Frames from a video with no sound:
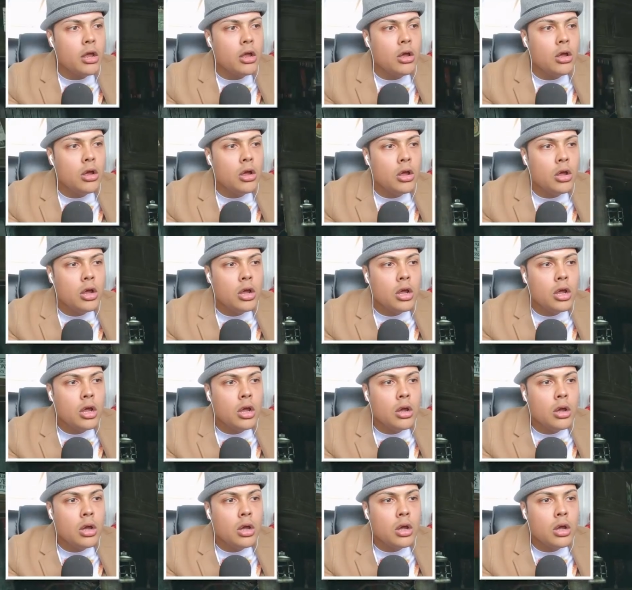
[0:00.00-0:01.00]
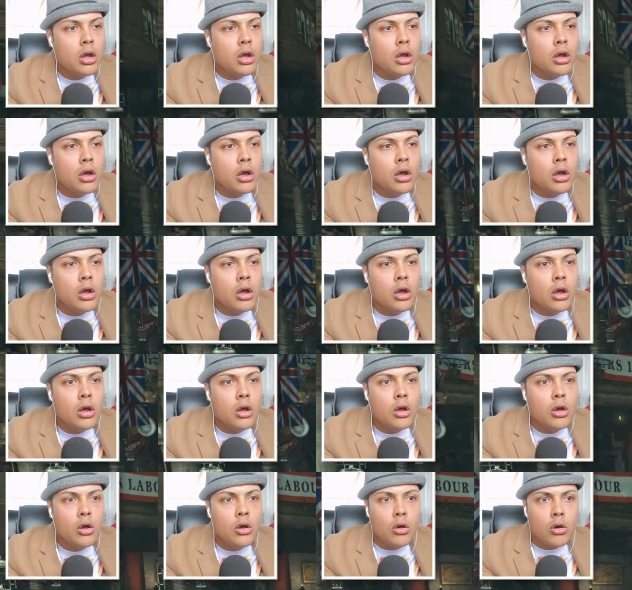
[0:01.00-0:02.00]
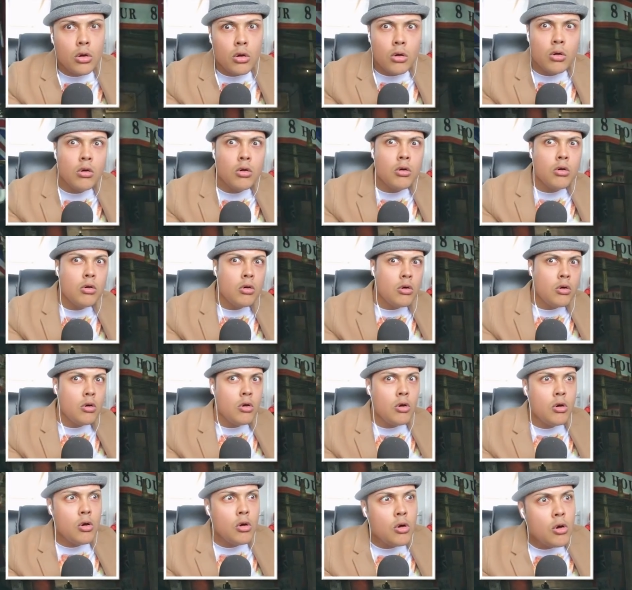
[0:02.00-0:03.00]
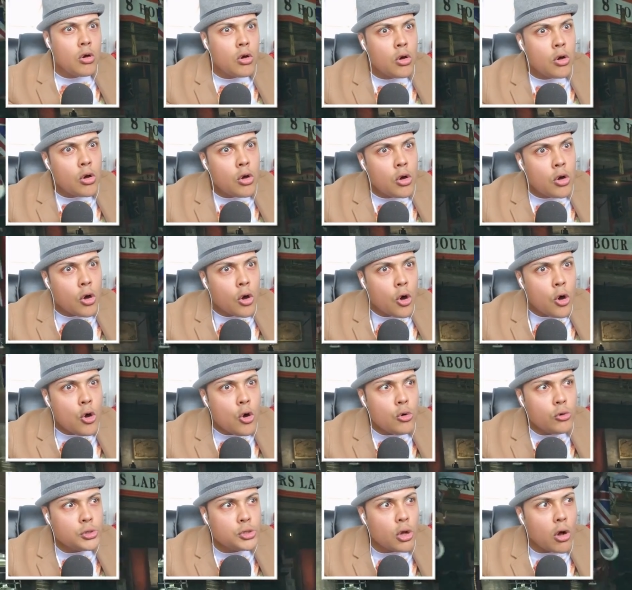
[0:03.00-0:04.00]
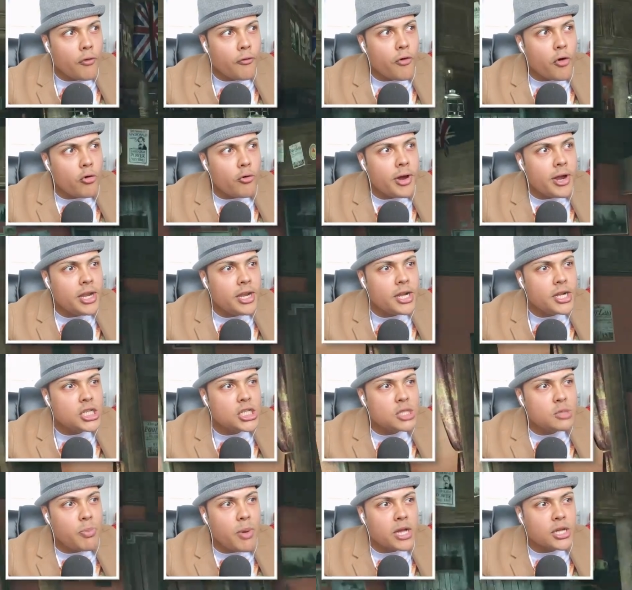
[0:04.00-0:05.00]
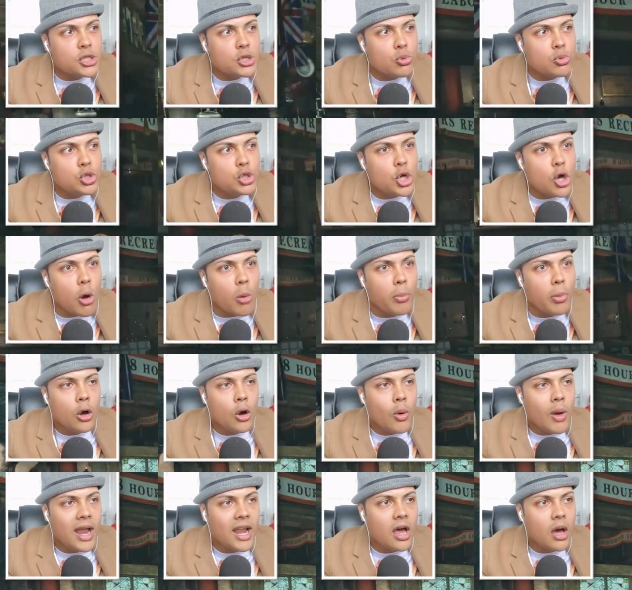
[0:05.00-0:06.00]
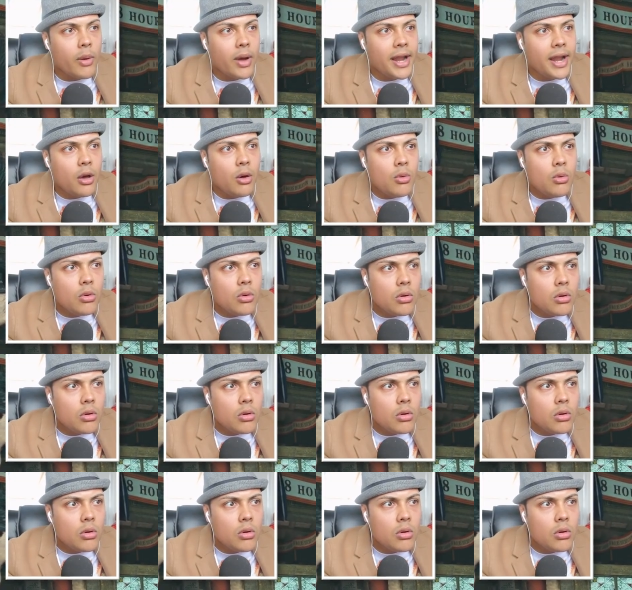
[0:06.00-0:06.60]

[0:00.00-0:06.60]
I need to earwig to find out who is offering this special job. Who's offering this special job? Oh, hello, hello.